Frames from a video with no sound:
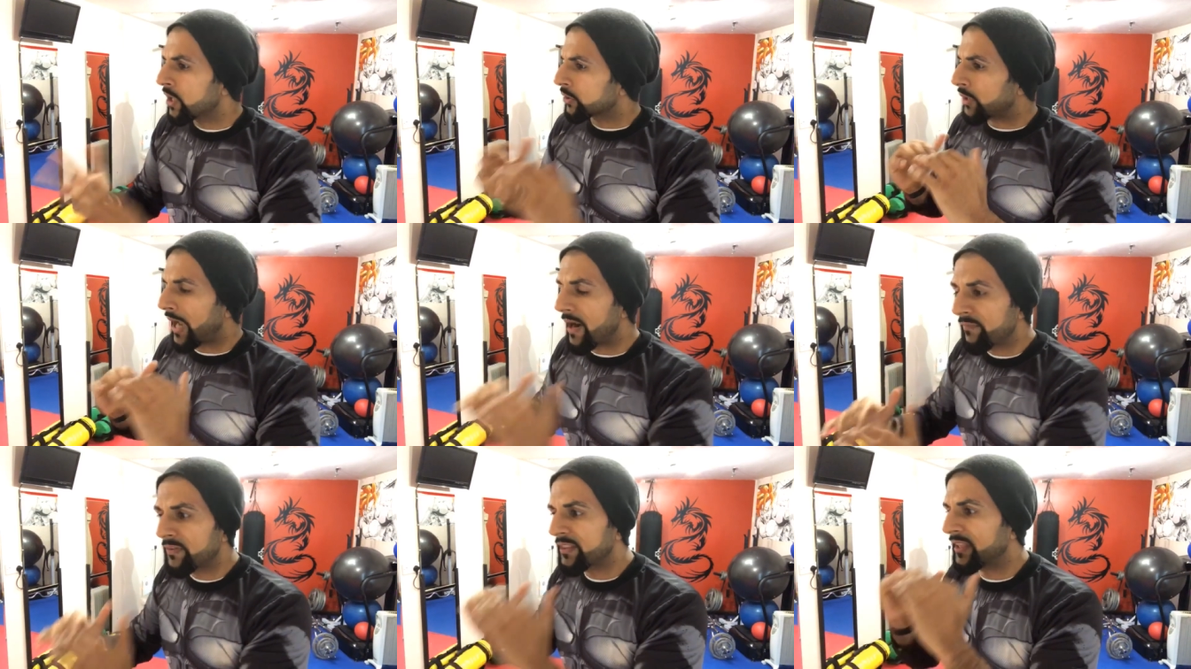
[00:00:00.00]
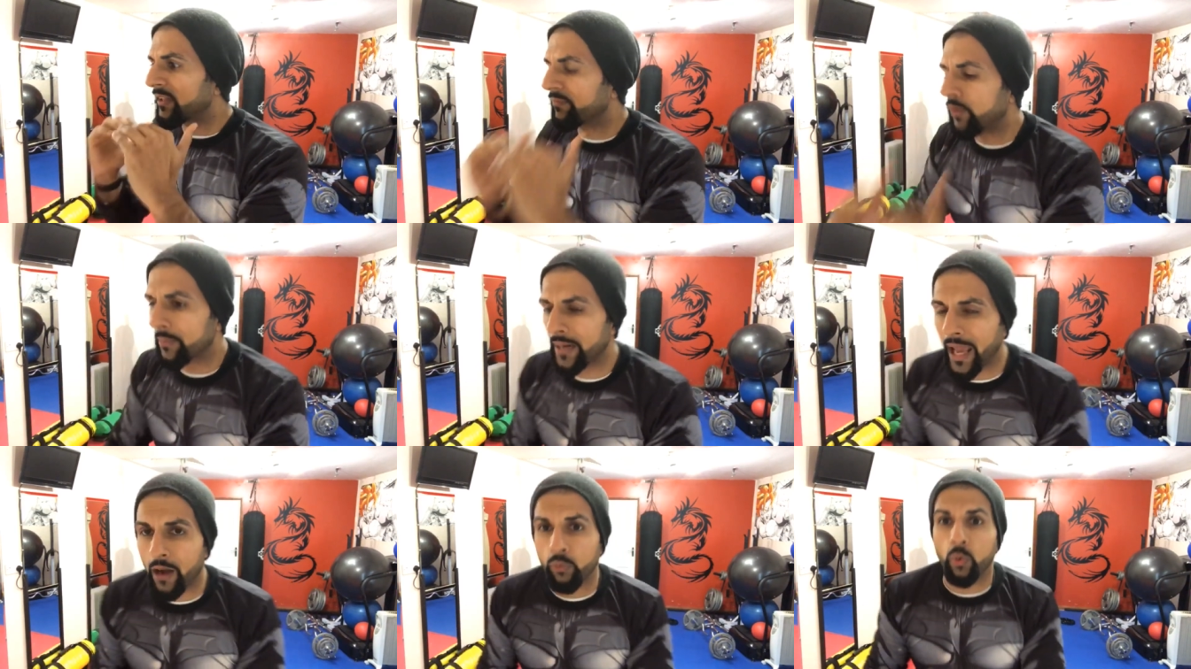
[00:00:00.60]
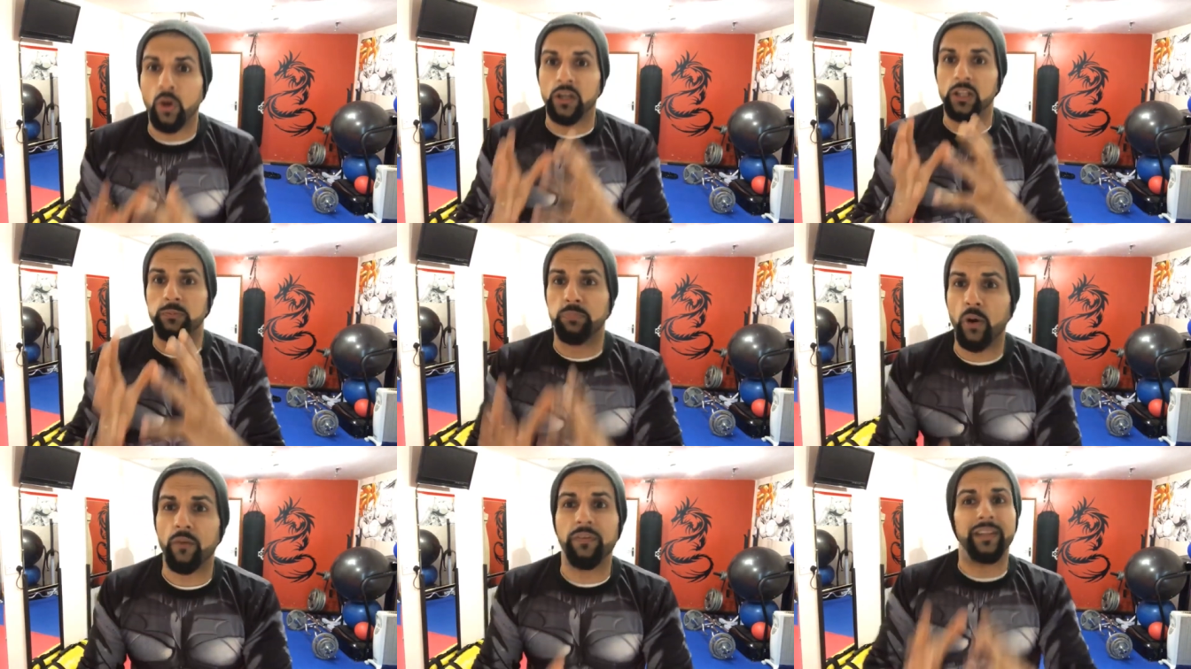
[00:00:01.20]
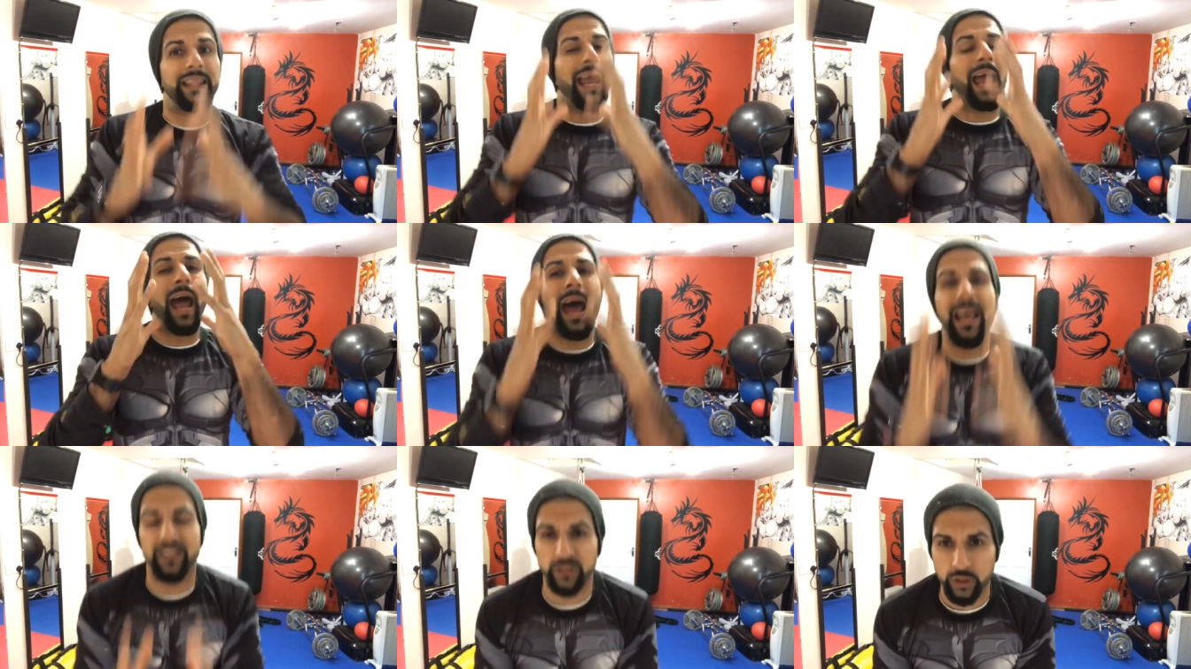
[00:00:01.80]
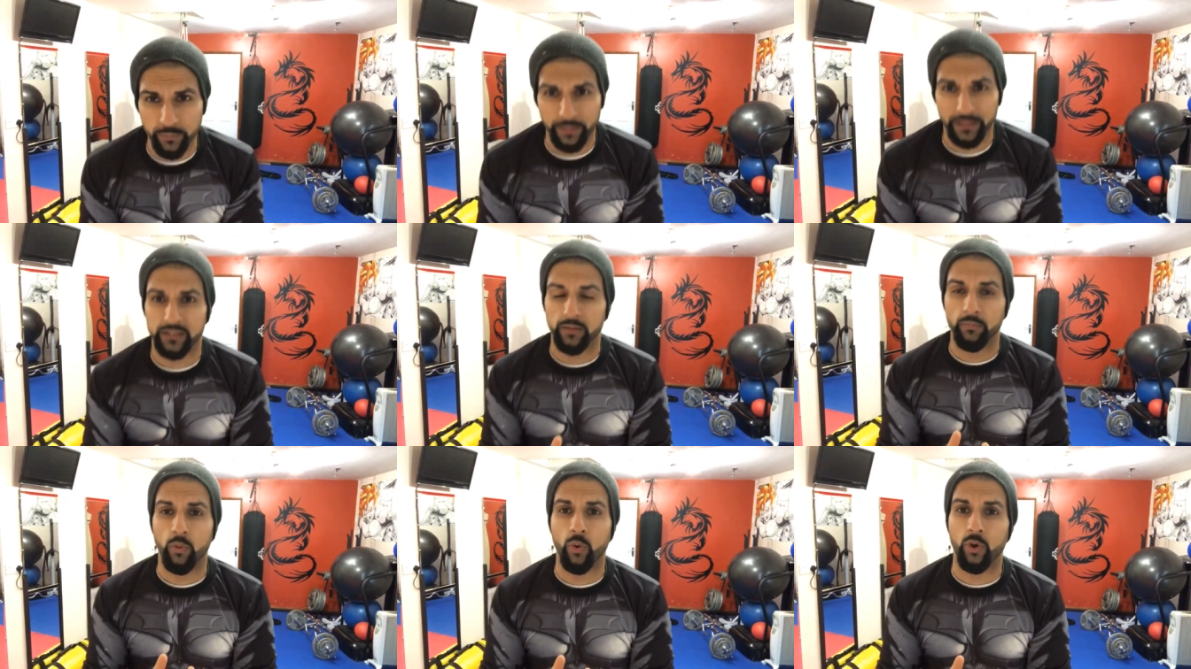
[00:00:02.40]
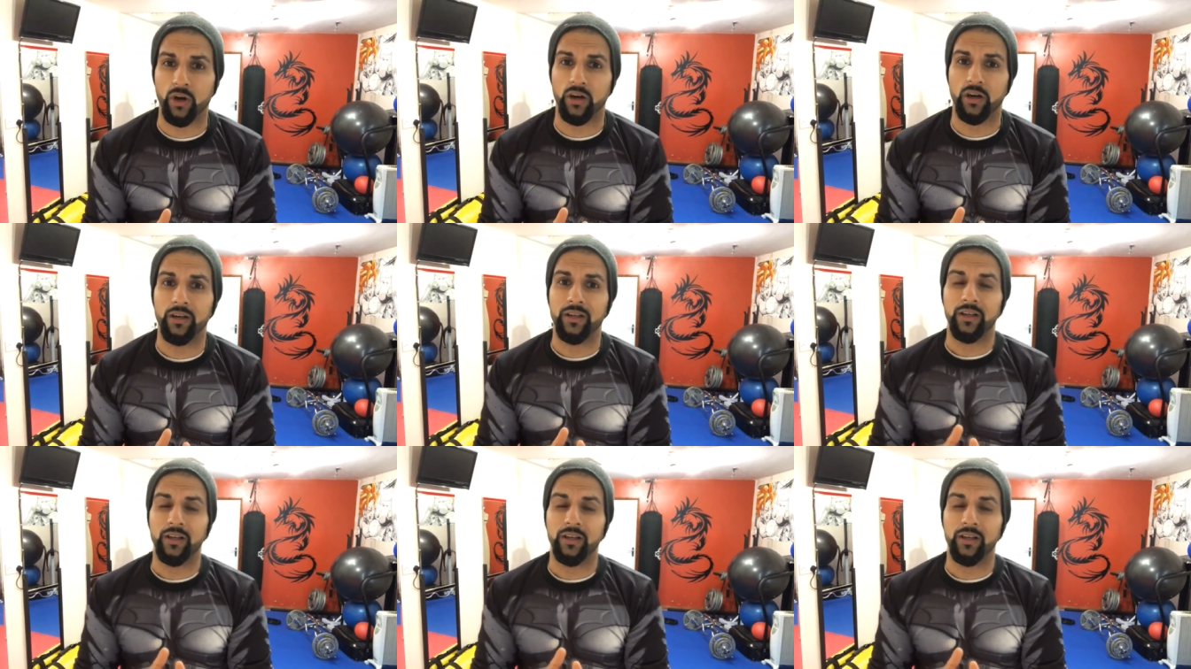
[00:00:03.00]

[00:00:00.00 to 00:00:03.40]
So everything from now on is profit. There has to be some more."